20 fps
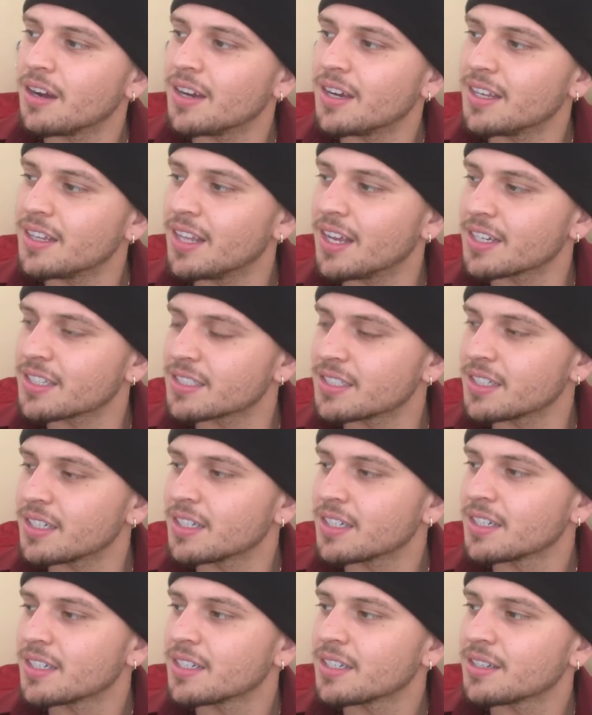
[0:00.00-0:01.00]
Alexa,
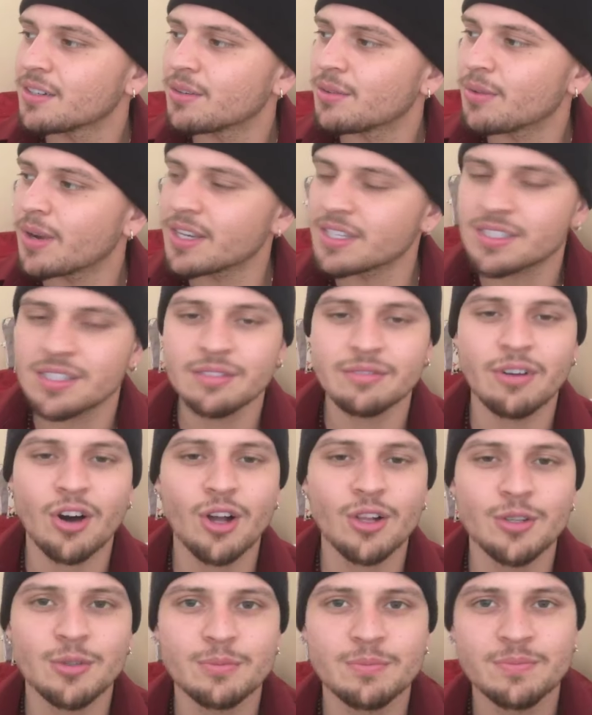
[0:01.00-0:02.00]
raise the
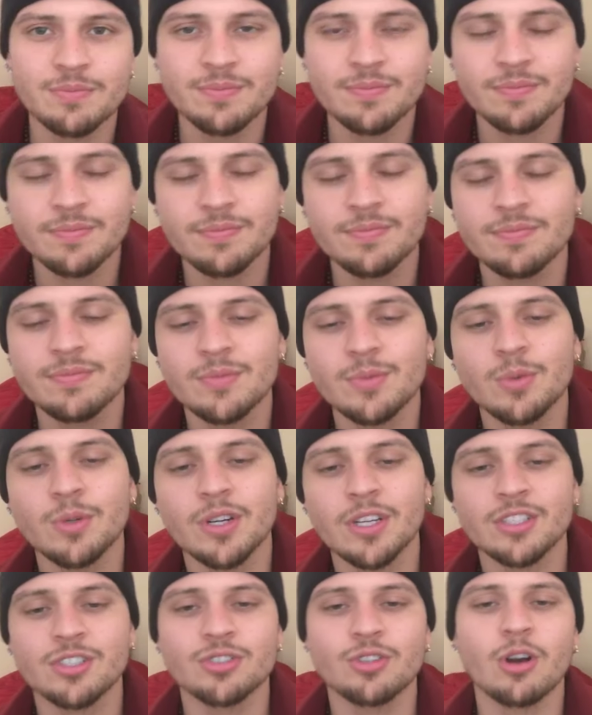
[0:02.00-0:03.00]
volume. We'll
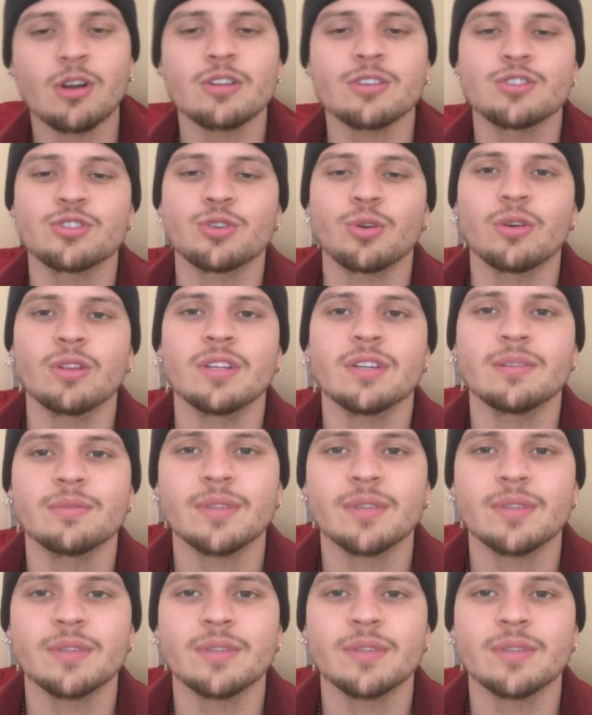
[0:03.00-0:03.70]
get started shortly.